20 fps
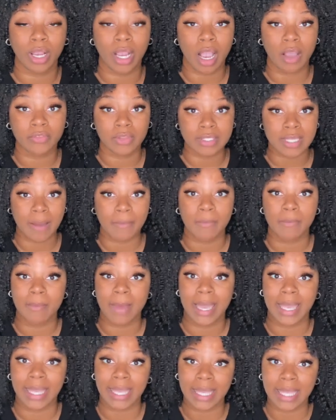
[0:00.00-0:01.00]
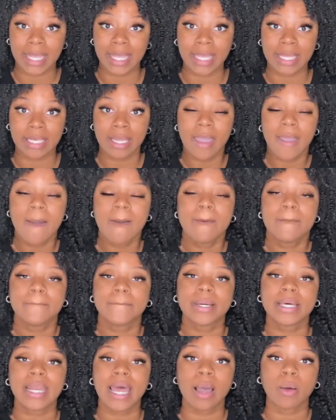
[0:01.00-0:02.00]
off the top of my head,
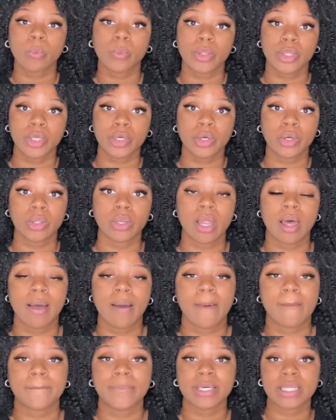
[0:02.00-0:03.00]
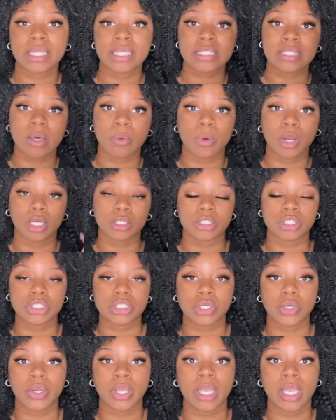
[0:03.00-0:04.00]
but I will put it somewhere on the
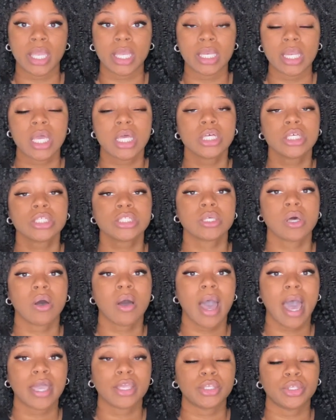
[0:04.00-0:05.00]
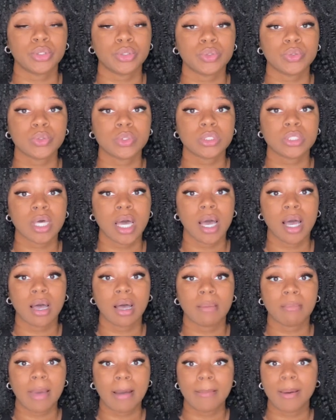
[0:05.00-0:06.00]
screen. So I use my
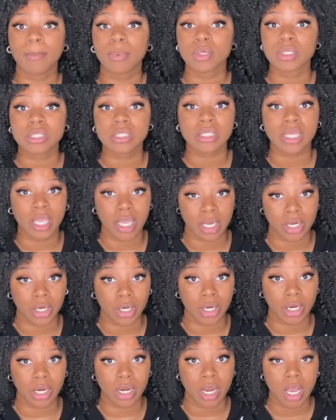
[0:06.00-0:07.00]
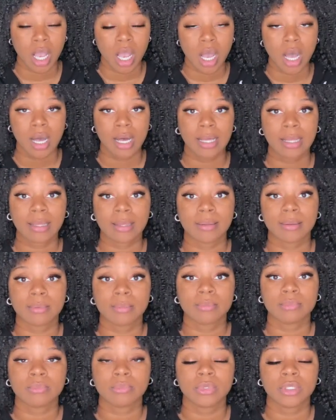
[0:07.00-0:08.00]
mobile scanner,
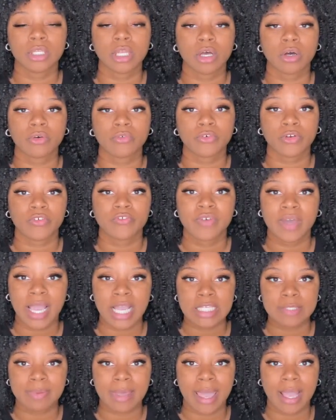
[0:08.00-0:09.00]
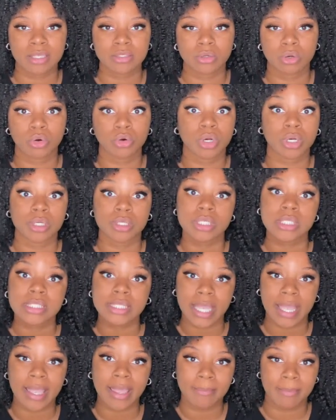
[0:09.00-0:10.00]
you know, for fax backs or
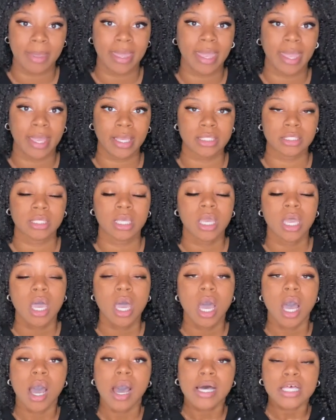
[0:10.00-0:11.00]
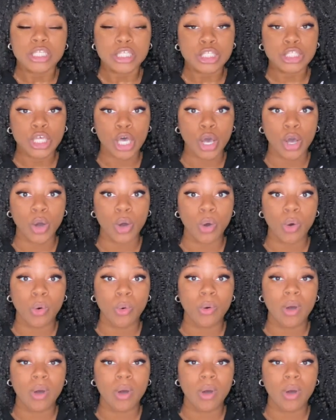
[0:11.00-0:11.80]
scan backs. So,